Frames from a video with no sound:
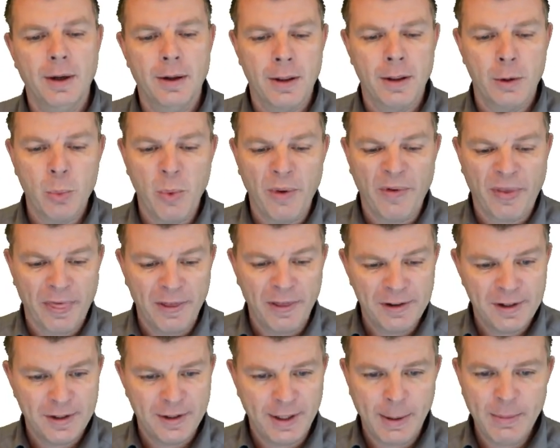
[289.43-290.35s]
Then we have the
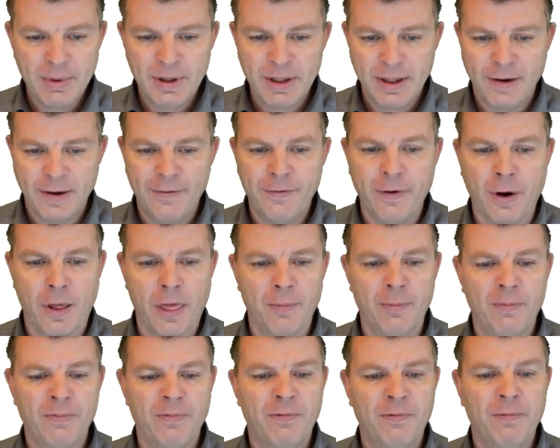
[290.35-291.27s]
same stuff for the
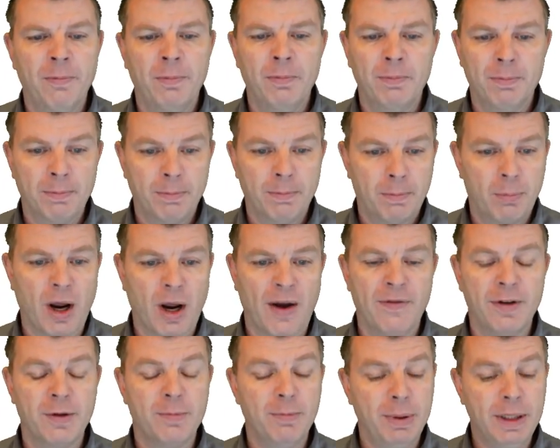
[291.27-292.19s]

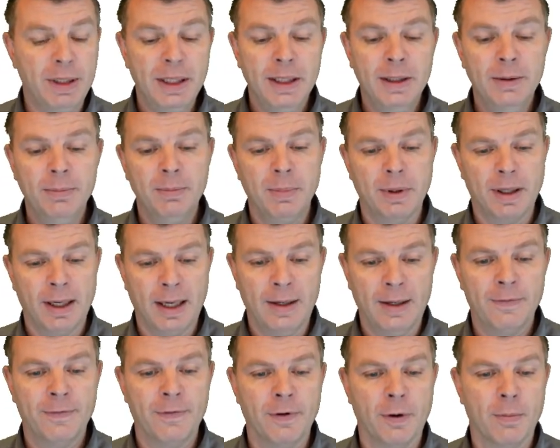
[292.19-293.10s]
private B
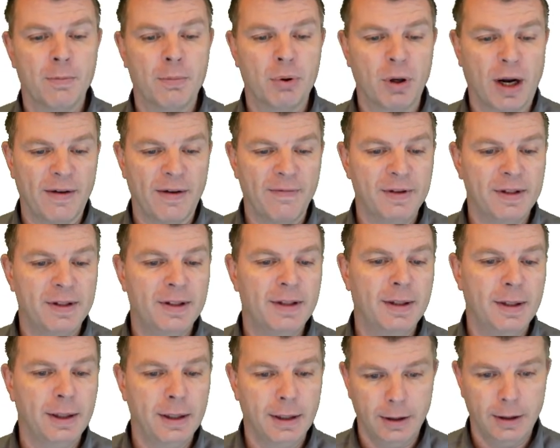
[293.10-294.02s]
and for private
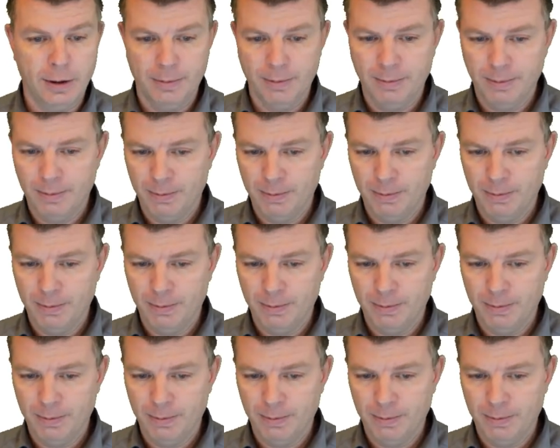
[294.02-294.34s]
C.